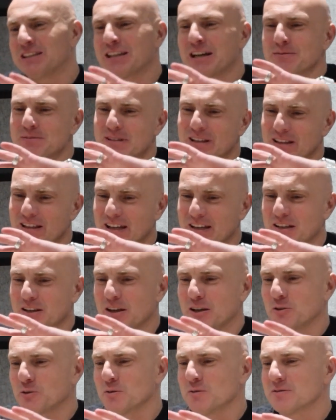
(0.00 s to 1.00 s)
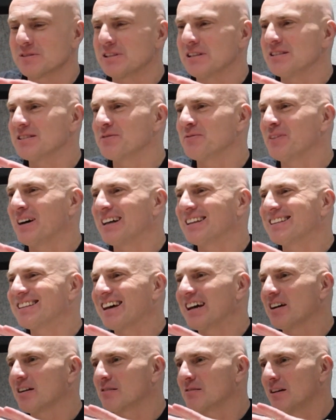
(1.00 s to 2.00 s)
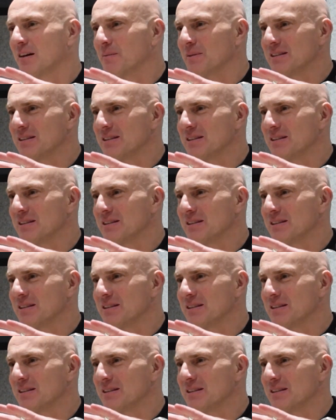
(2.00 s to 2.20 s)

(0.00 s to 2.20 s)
times I like to use this Venn diagram.